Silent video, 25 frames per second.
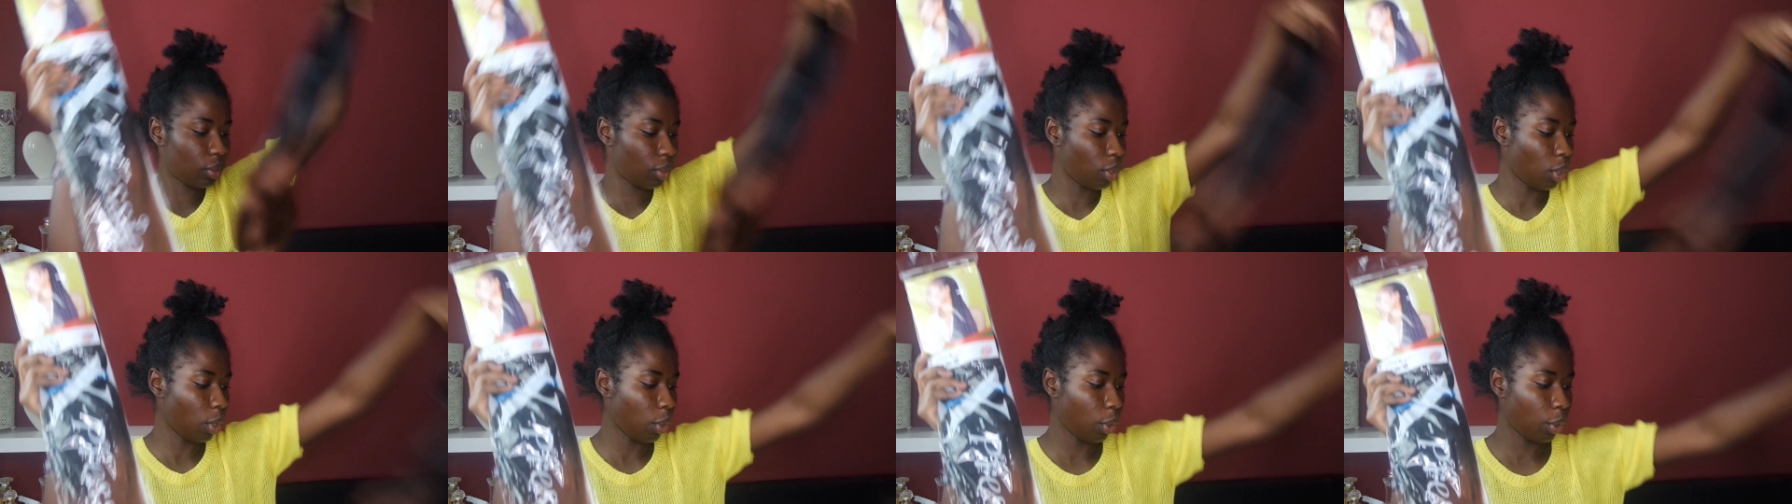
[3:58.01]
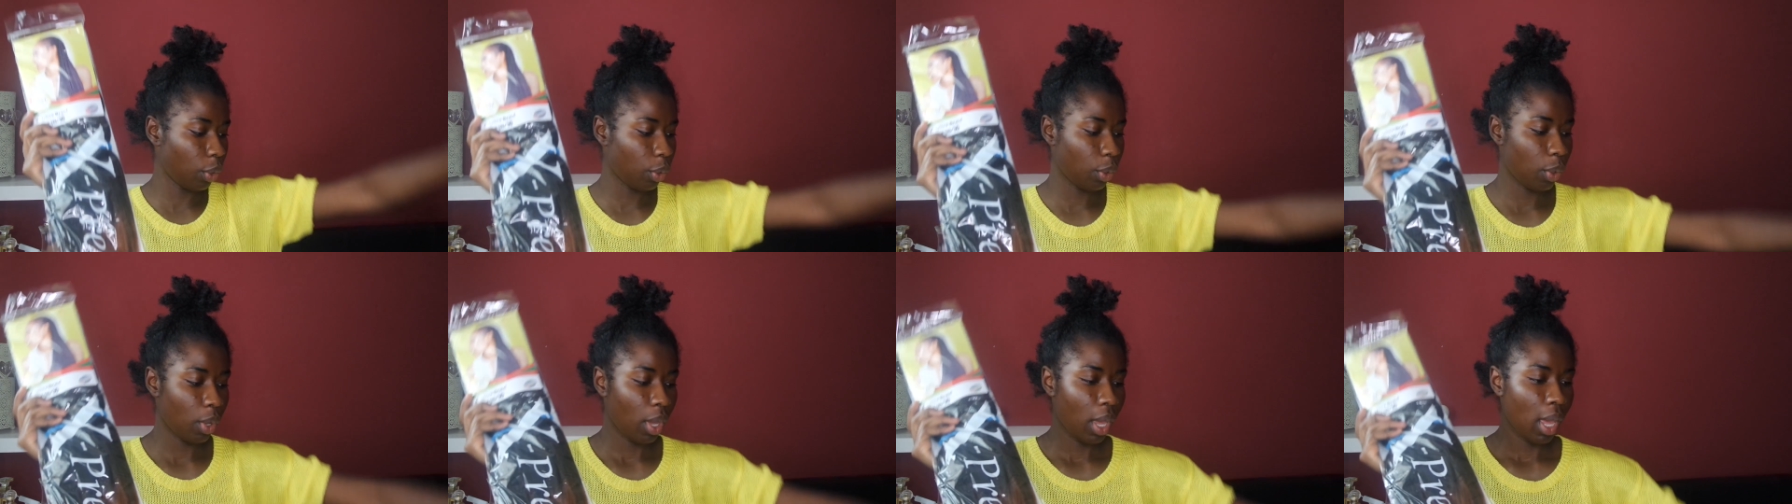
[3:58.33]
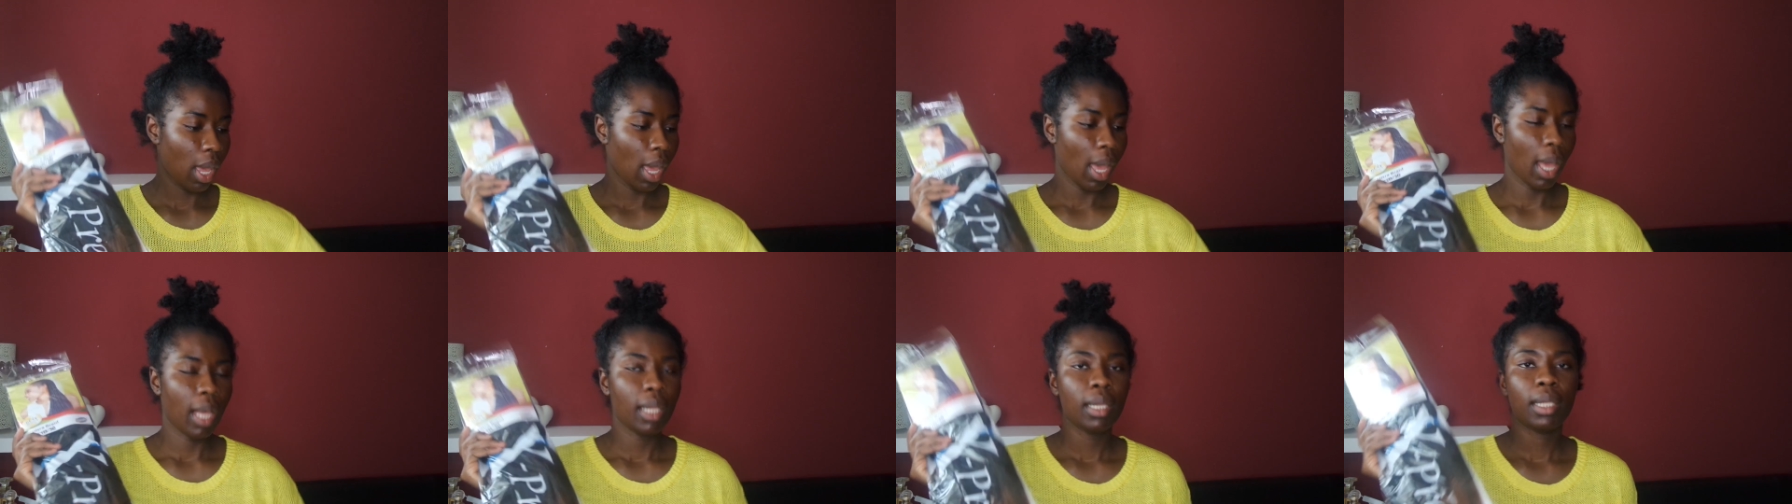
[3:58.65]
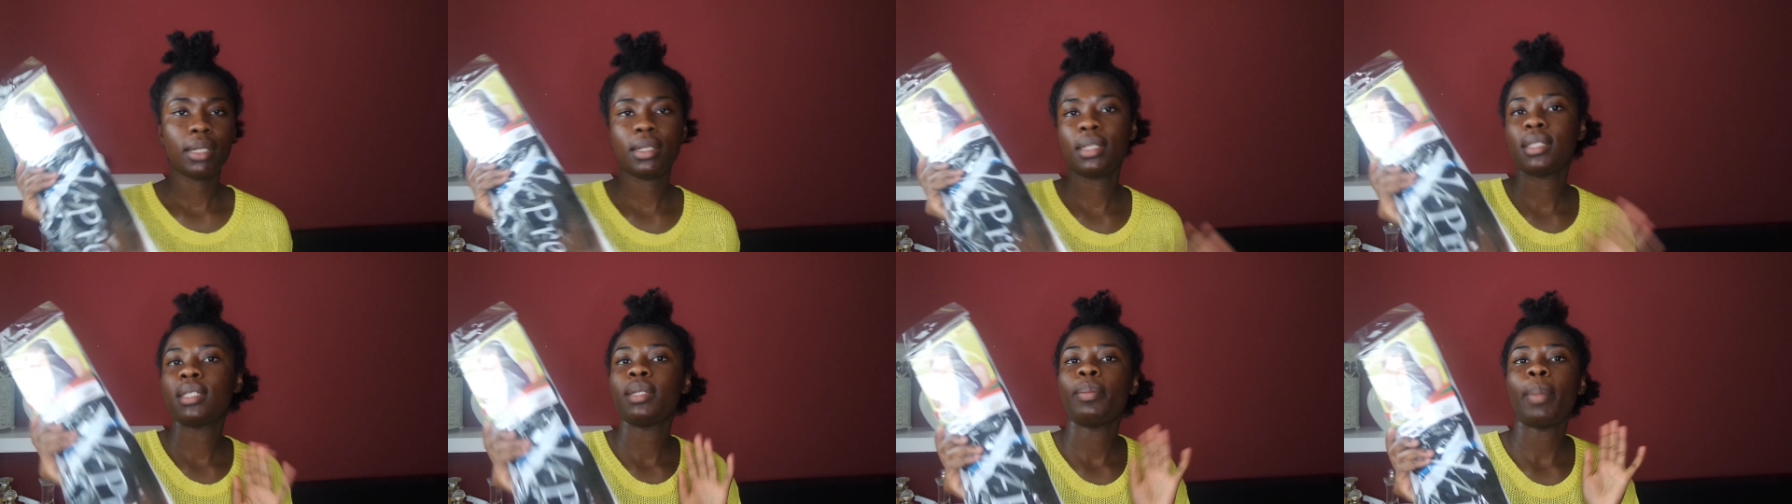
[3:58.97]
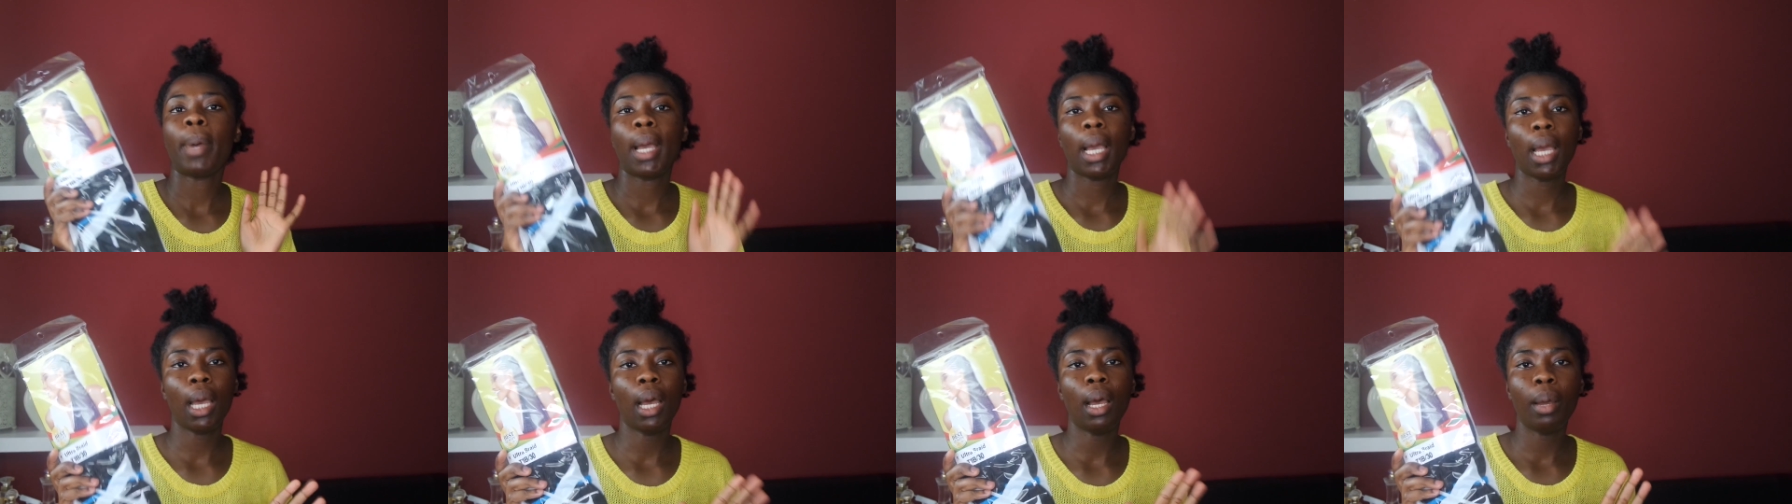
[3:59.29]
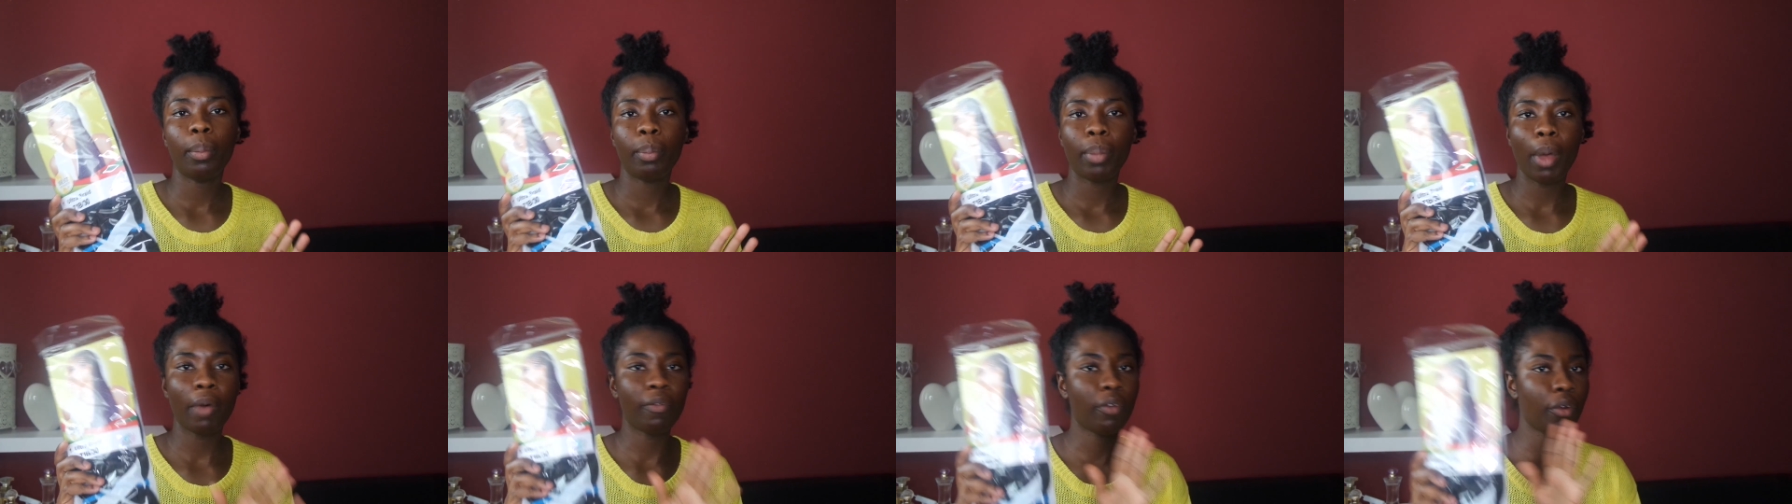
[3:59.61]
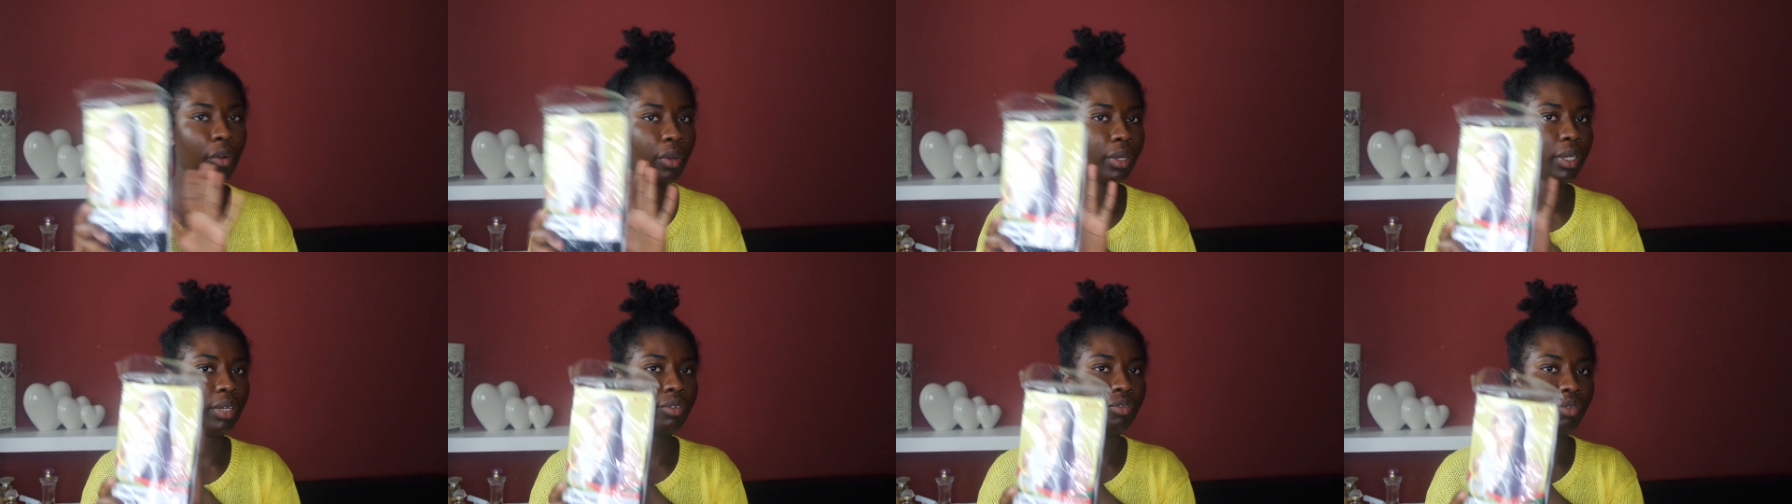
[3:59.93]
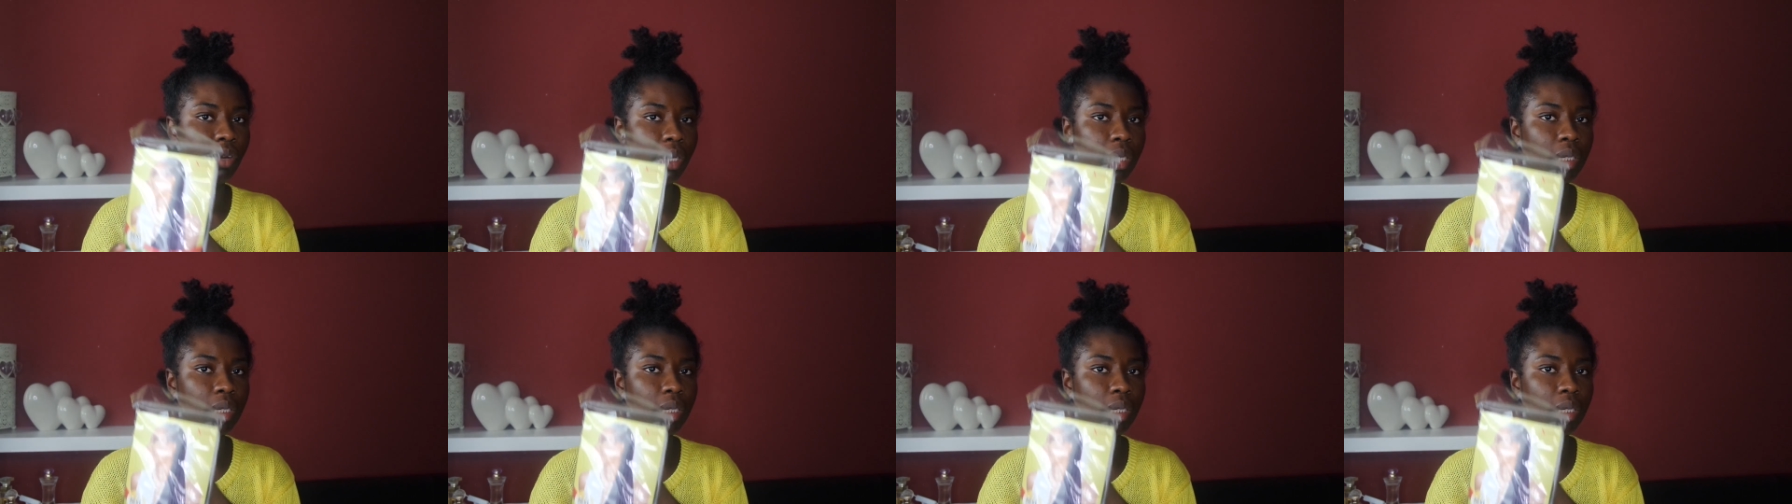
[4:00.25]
So this is the backup. I've already